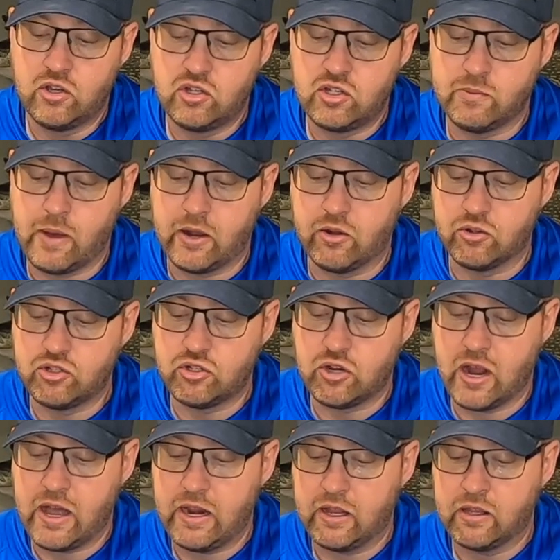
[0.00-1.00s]
Shimano
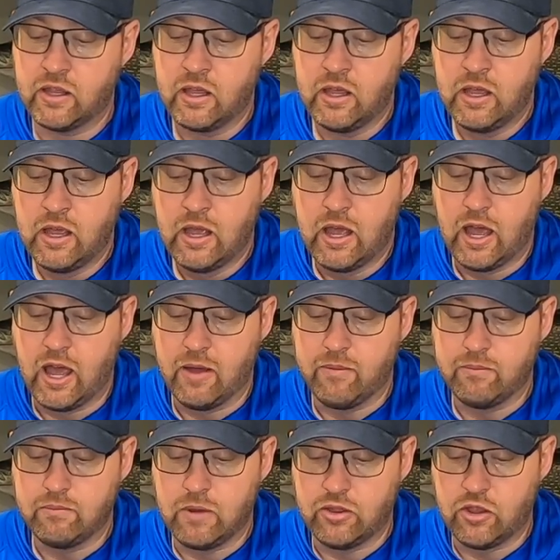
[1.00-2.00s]
Stratic.
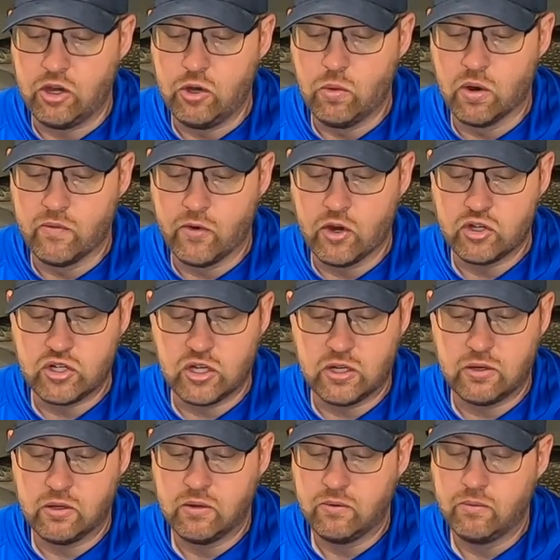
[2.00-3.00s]
In the newer
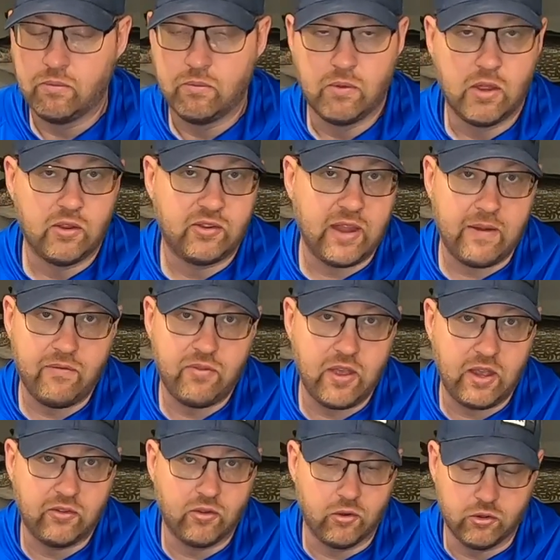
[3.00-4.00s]
version, same
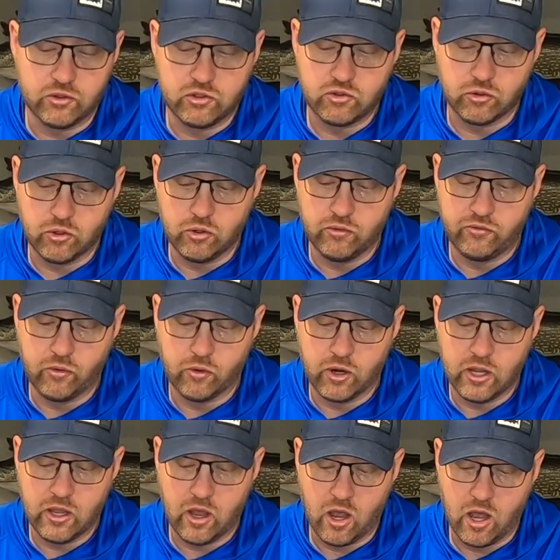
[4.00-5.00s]
things hold true for
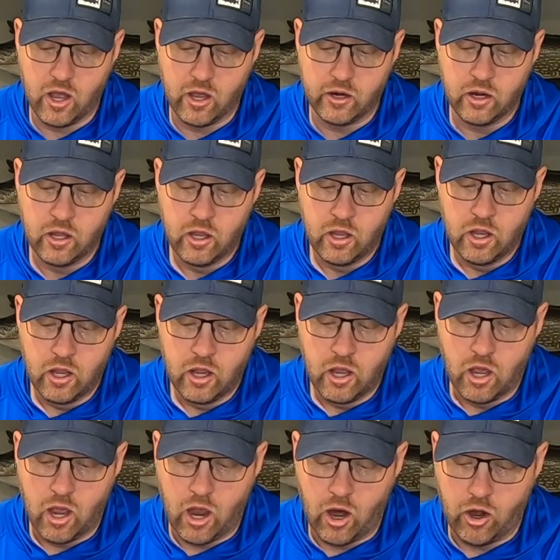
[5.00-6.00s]
it on
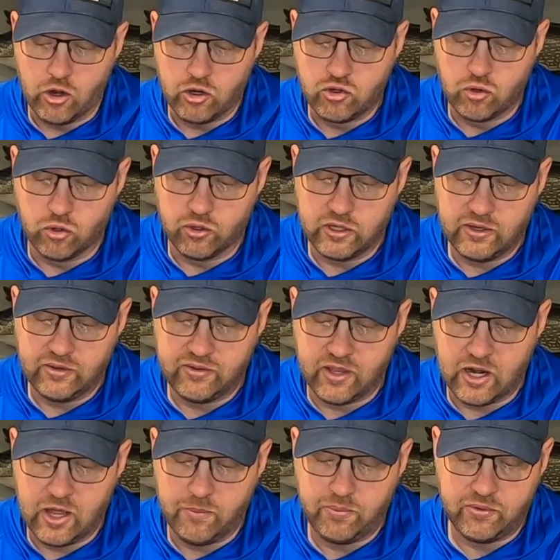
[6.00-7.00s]
our trolling
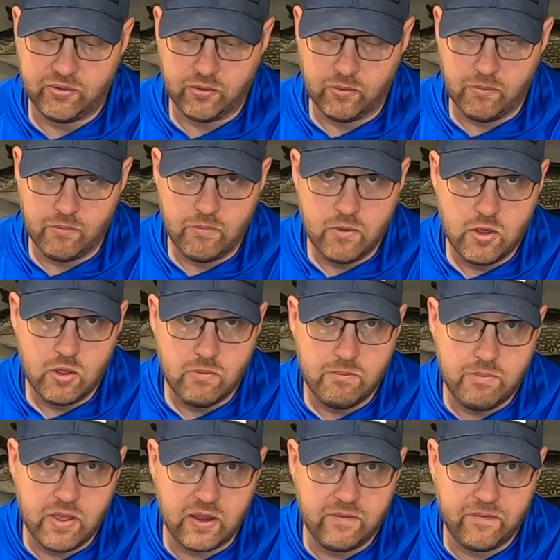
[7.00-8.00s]
setups.
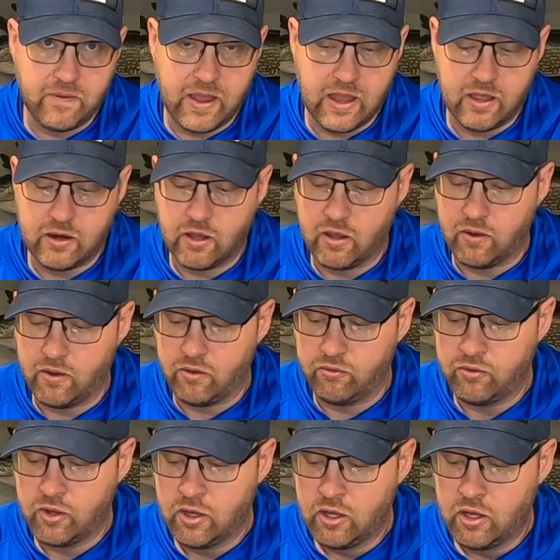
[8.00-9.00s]
Big fan
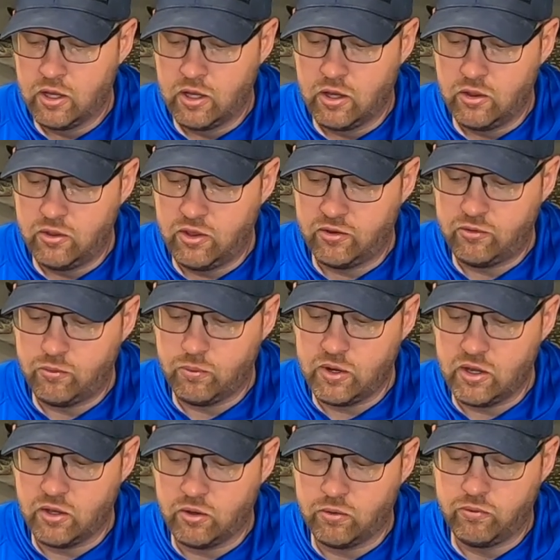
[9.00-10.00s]
of this
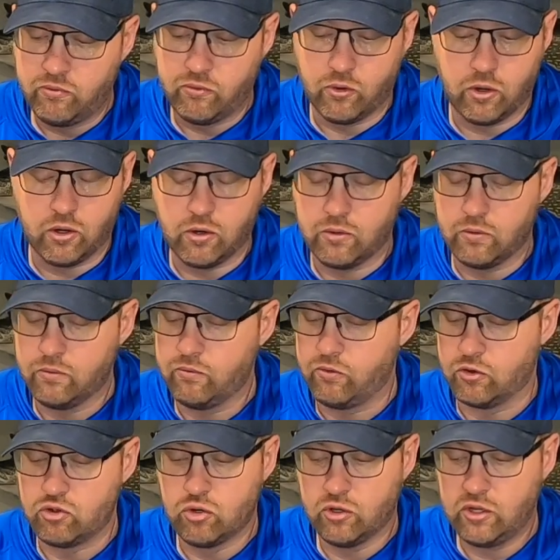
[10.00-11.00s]
reel for
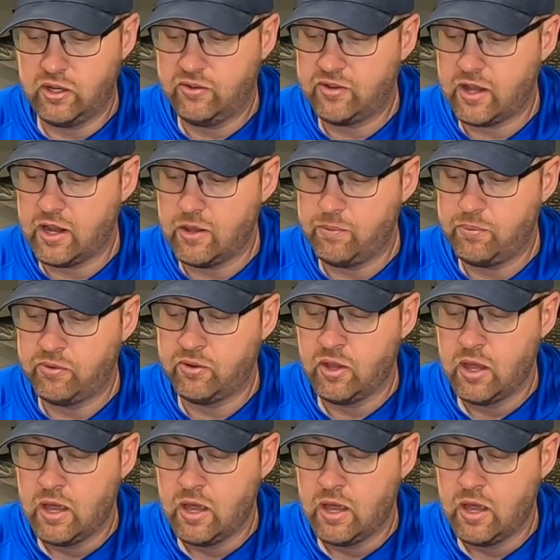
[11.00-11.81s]
trolling setups.